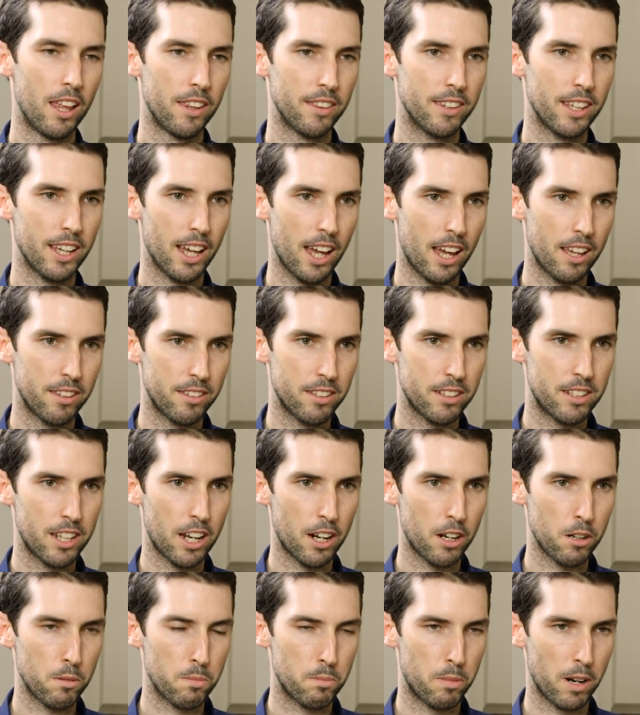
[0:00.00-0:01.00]
The
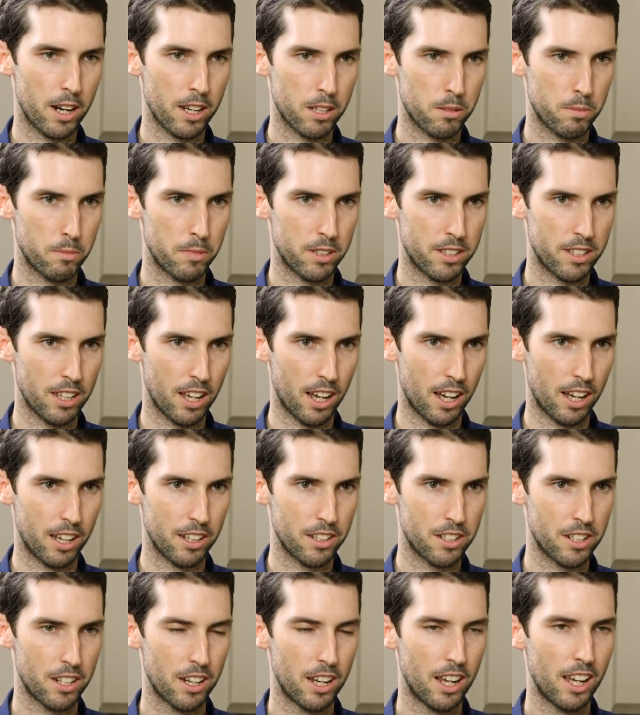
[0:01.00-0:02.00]
esoteric breast
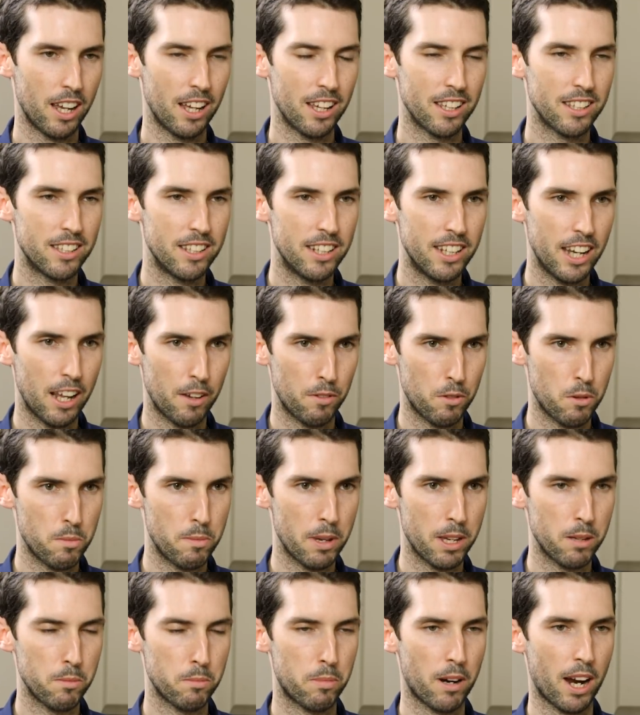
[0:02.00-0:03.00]
massage has never
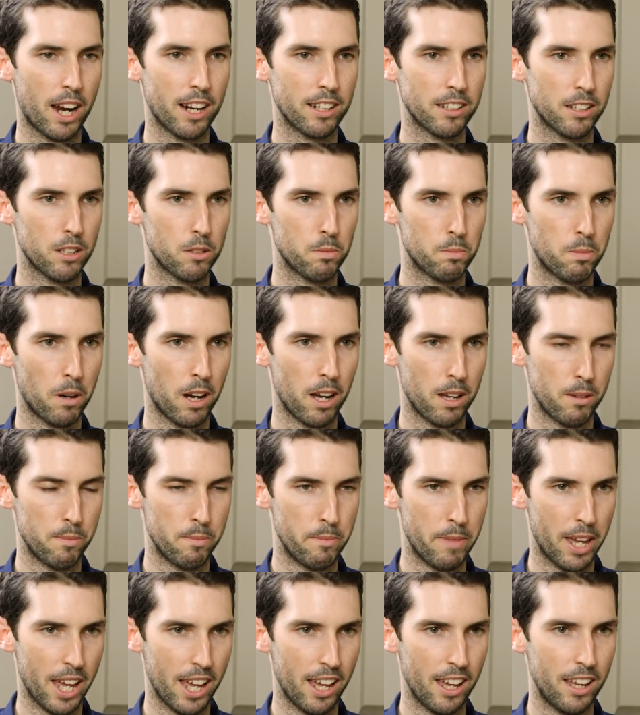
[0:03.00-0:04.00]
been practiced by a
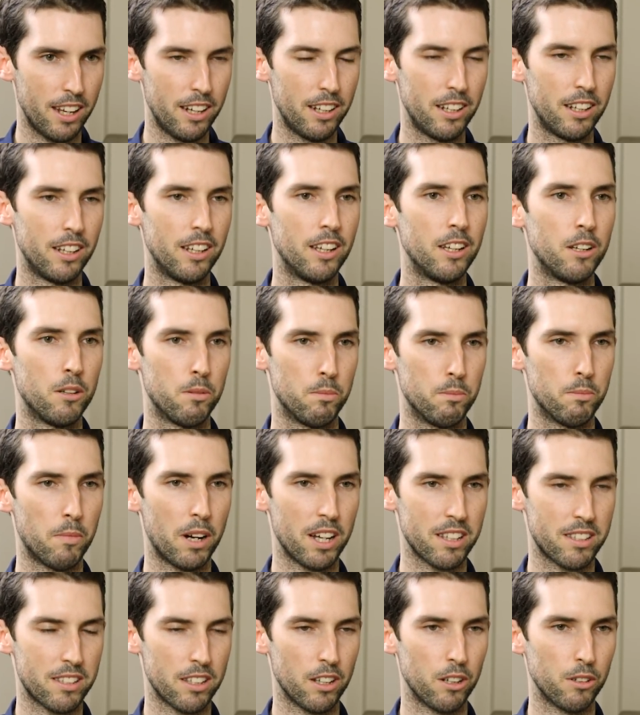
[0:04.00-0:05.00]
man,
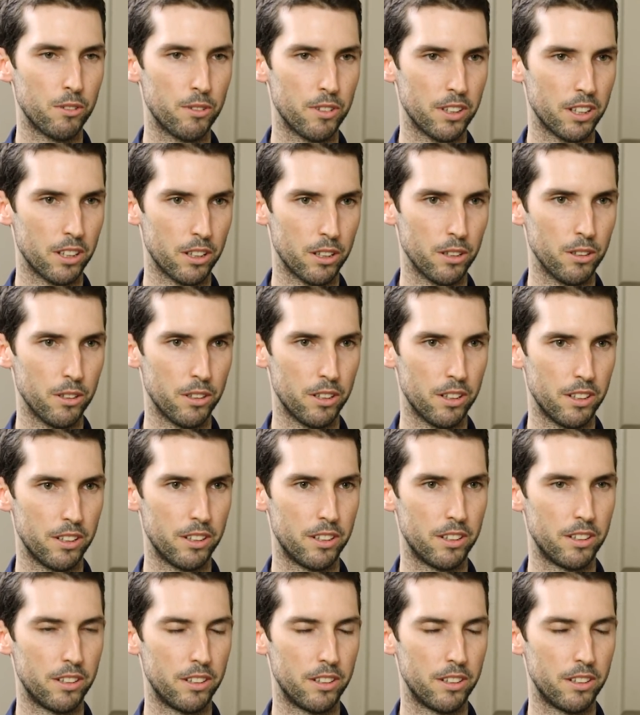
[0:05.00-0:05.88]
myself included.